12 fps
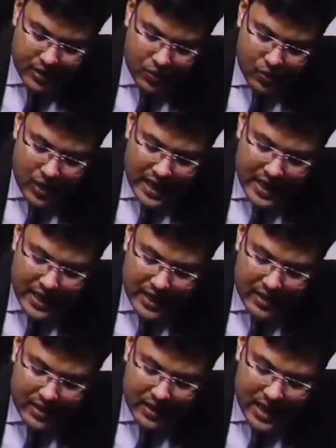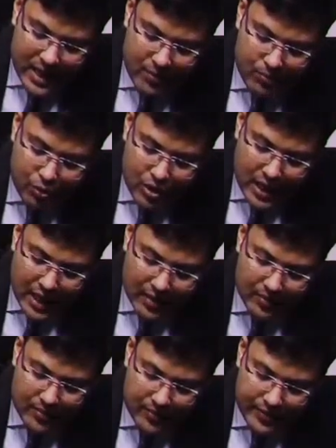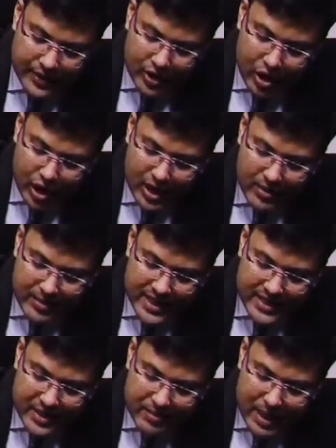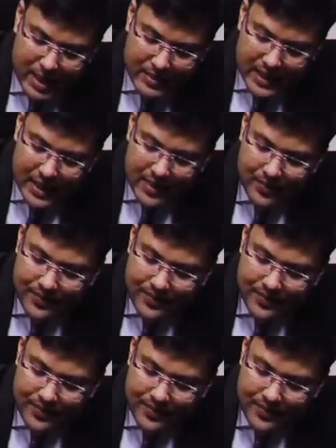via ampulla or major papilla.